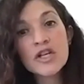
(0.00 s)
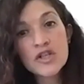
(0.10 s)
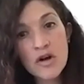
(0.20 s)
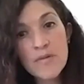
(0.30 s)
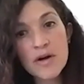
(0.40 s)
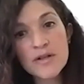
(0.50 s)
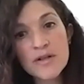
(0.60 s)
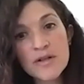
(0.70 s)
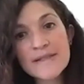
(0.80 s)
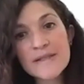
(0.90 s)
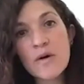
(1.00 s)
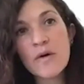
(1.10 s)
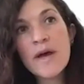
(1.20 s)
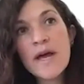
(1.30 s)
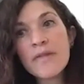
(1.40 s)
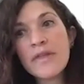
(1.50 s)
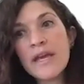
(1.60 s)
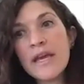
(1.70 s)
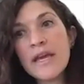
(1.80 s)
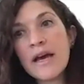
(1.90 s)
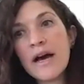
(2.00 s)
terminals. So the